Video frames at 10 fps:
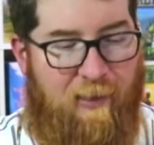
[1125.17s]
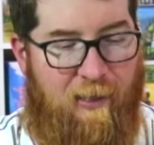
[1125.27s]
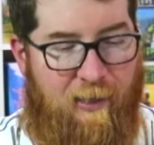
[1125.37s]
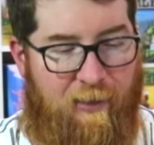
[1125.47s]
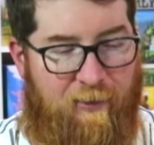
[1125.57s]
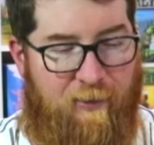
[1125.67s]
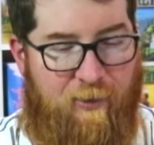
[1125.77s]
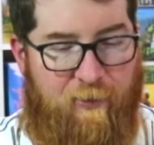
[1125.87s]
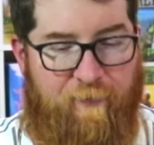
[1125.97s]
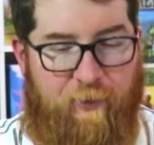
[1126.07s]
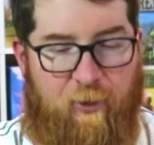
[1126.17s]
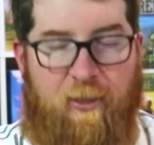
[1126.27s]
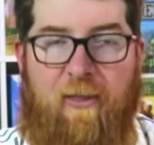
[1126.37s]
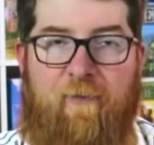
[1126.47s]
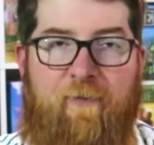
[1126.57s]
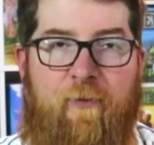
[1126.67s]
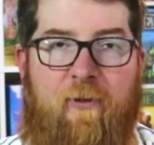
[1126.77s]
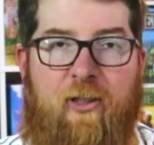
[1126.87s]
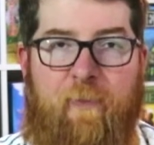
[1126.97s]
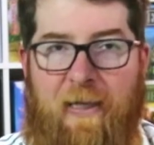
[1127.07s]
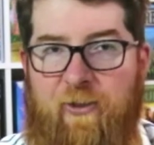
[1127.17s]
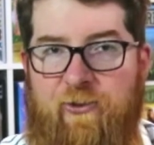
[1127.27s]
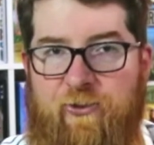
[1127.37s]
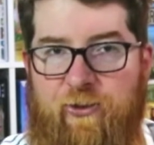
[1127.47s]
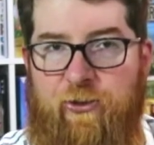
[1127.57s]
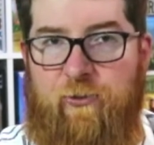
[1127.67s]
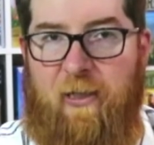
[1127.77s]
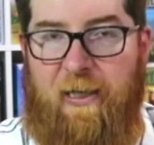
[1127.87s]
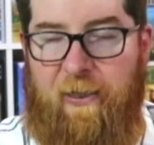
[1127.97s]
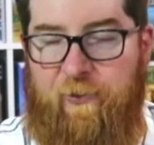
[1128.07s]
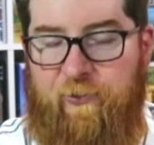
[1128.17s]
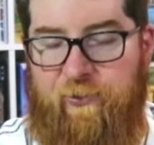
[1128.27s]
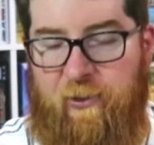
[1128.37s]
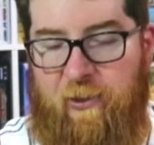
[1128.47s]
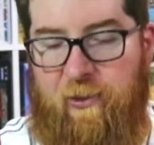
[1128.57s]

Uh, you know, if you're looking for expansions to try out,